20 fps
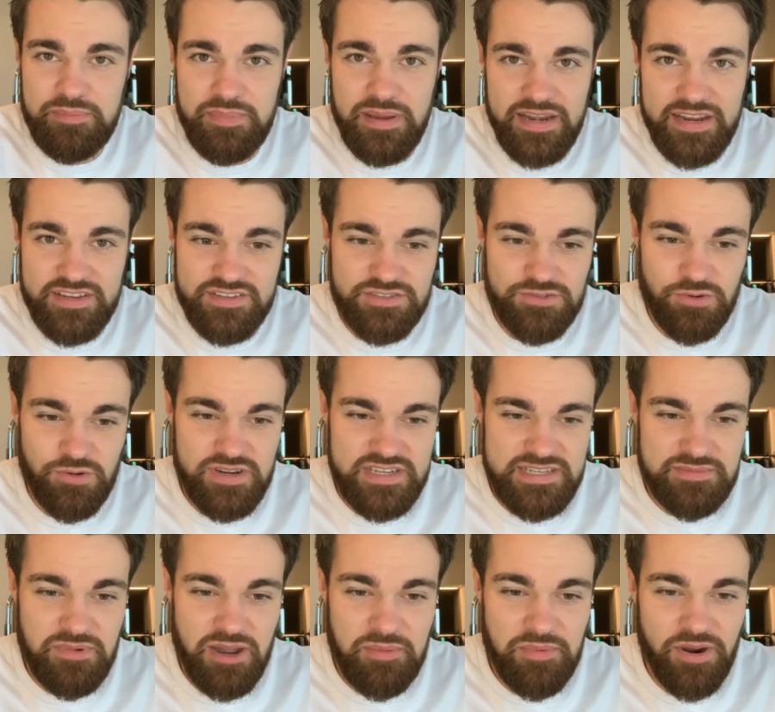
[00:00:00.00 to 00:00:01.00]
pinning
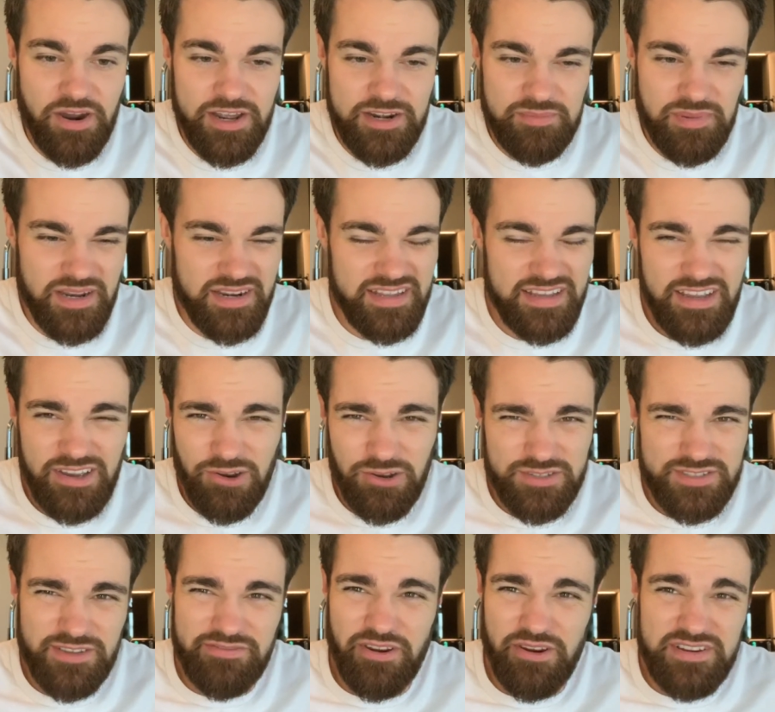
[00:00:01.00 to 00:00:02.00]
stories in my mind, but
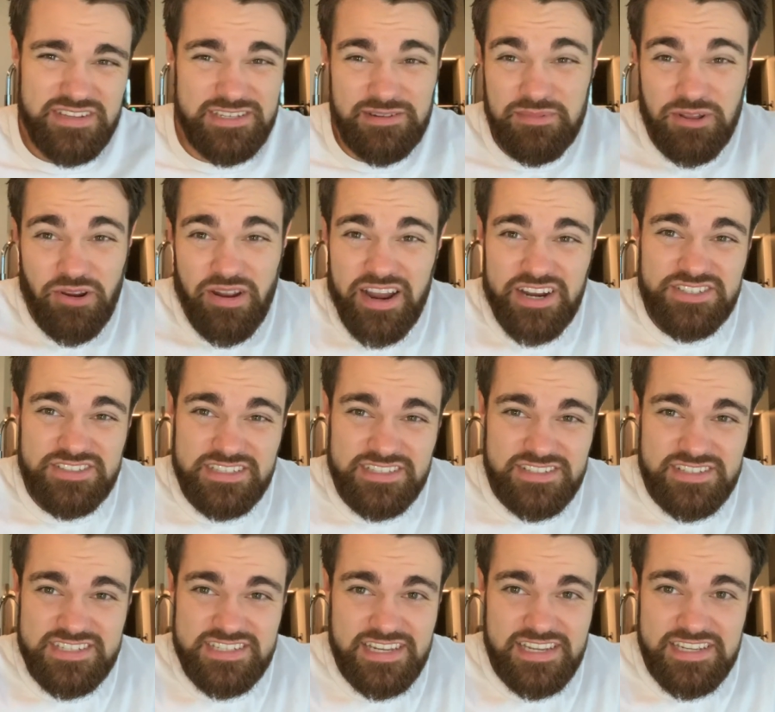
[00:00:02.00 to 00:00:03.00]
also very similar actually
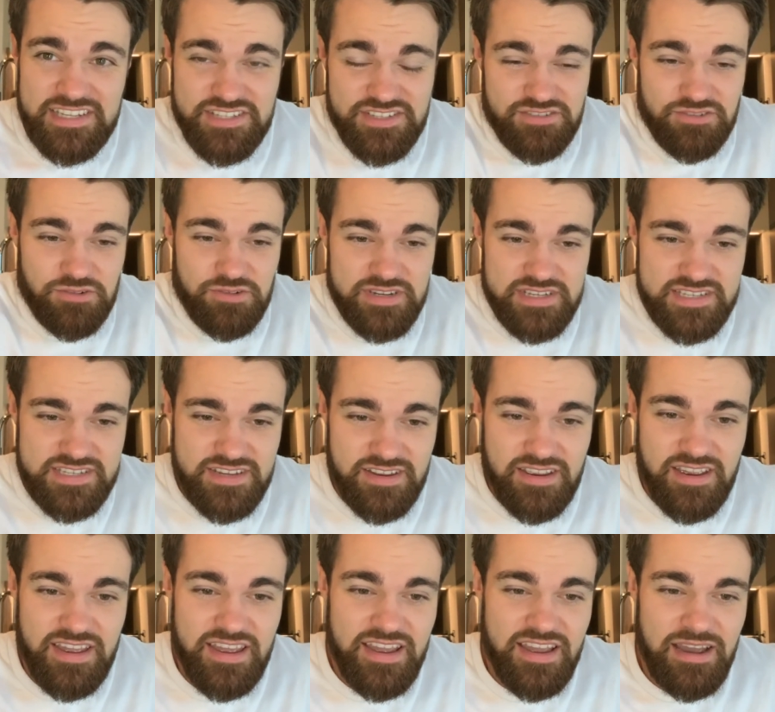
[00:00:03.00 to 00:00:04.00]
to sticky stories.
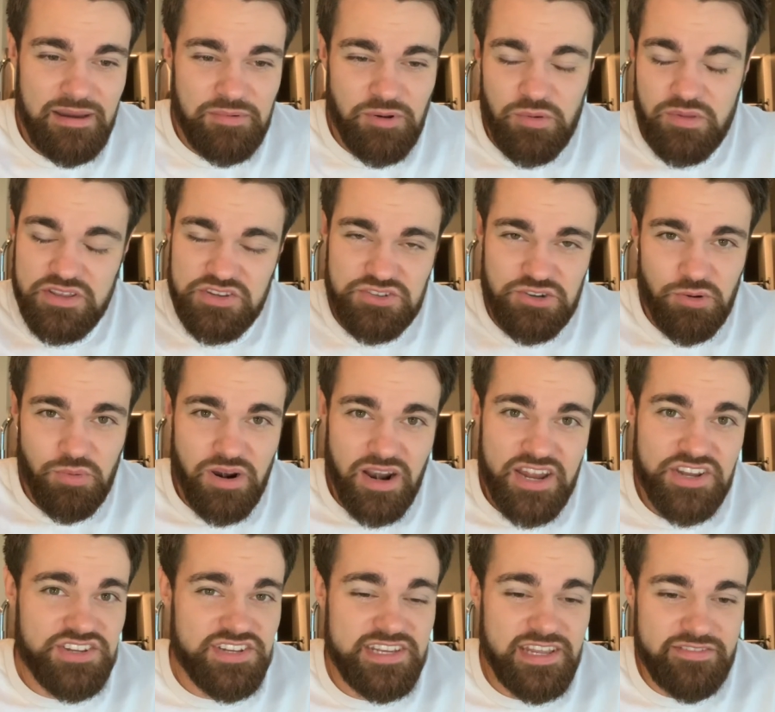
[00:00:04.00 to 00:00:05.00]
So I'm not really sure what
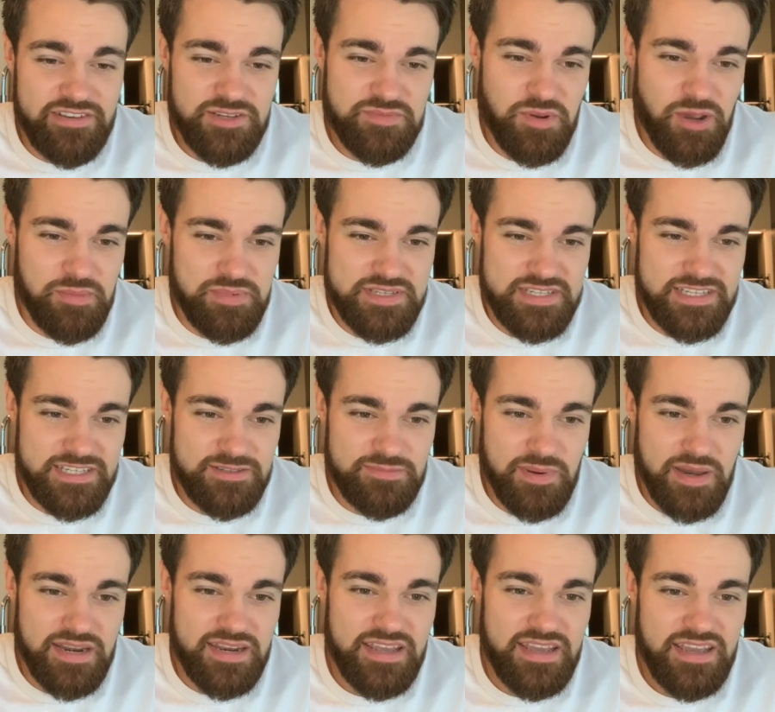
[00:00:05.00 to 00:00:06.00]
IGTV's purpose is,
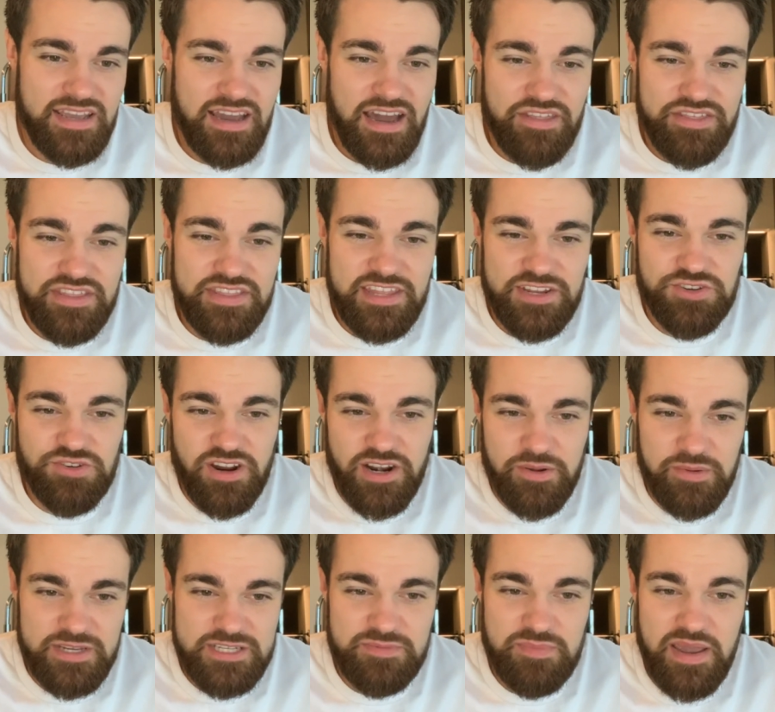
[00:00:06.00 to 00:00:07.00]
but I think they're
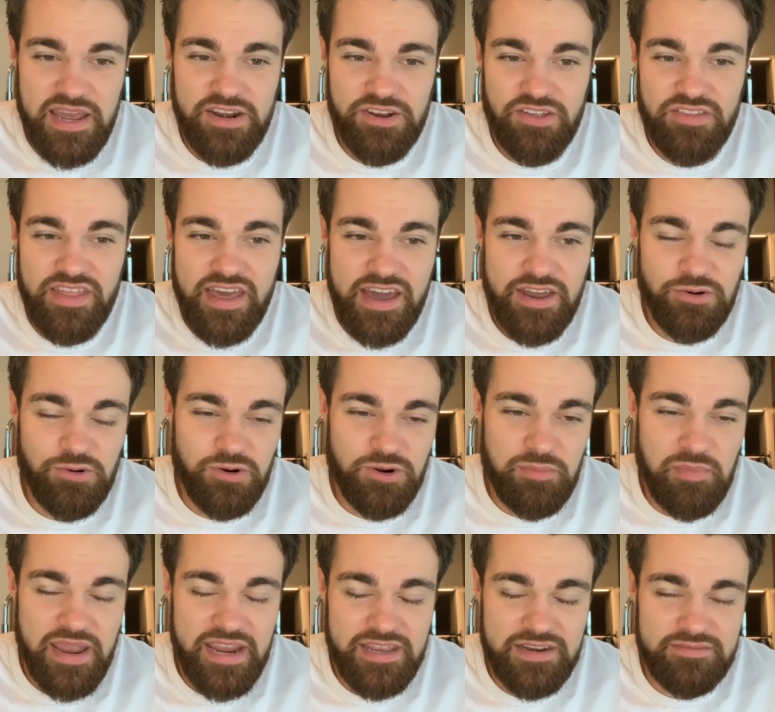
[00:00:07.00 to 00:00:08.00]
trying to expand on that or
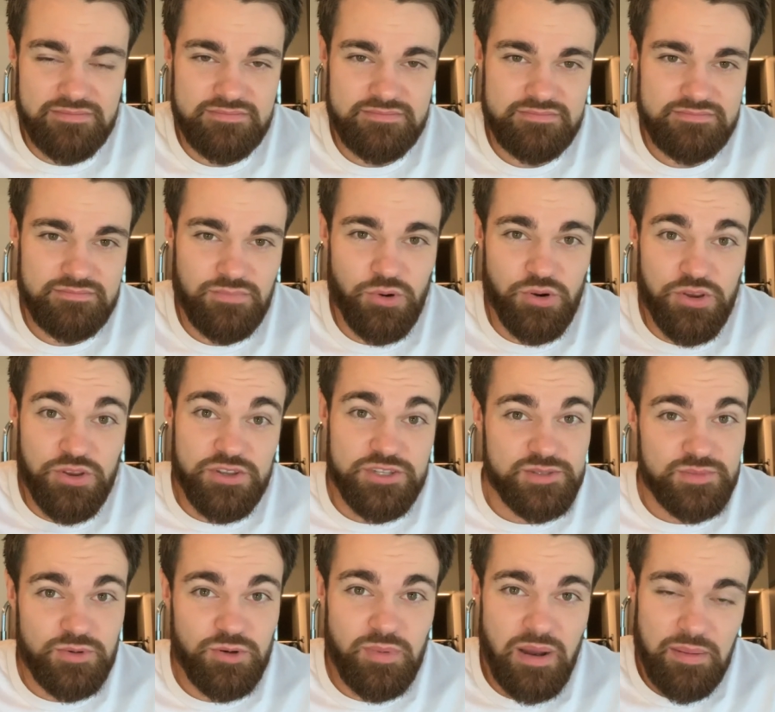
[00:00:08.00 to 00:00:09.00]
to make it more
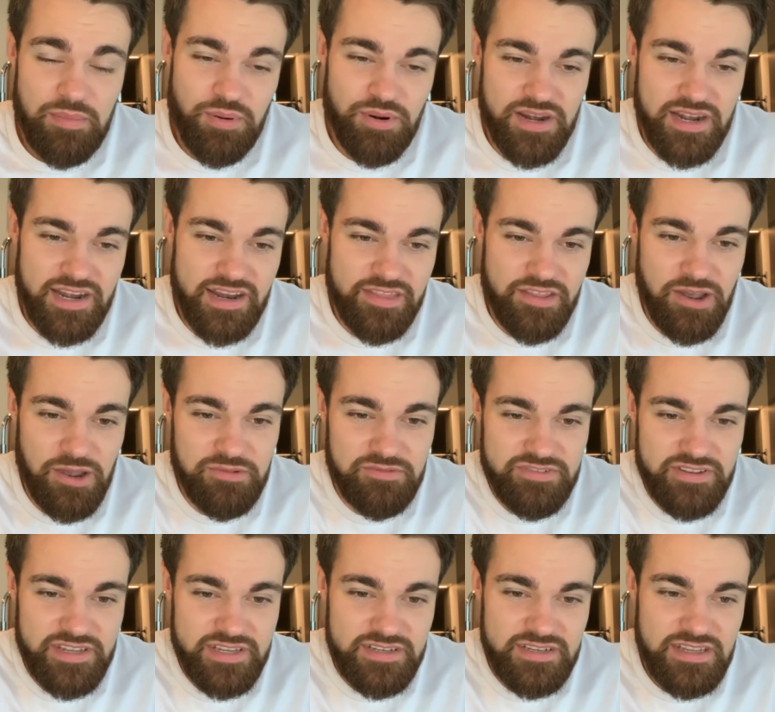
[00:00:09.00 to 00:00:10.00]
usable by putting it in the home
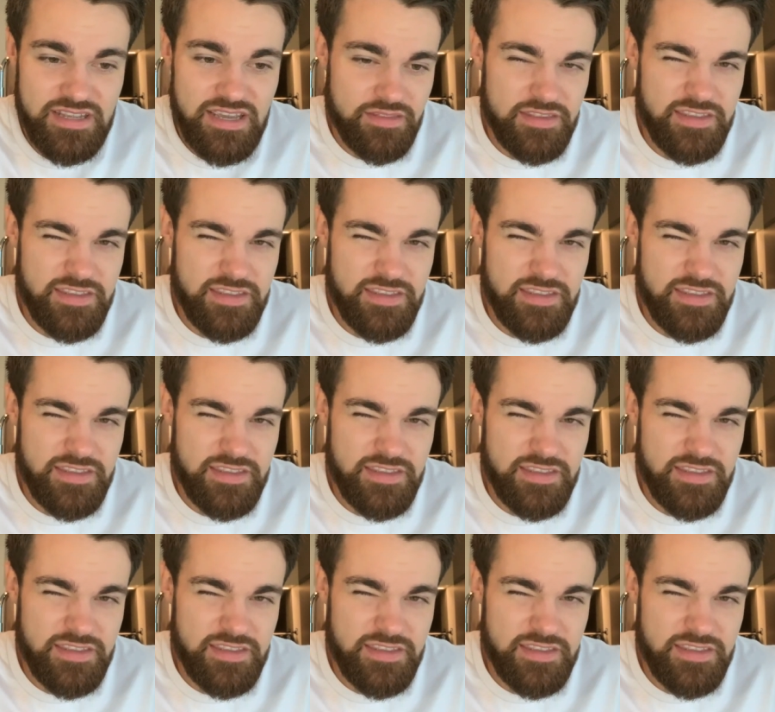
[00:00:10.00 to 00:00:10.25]
feed.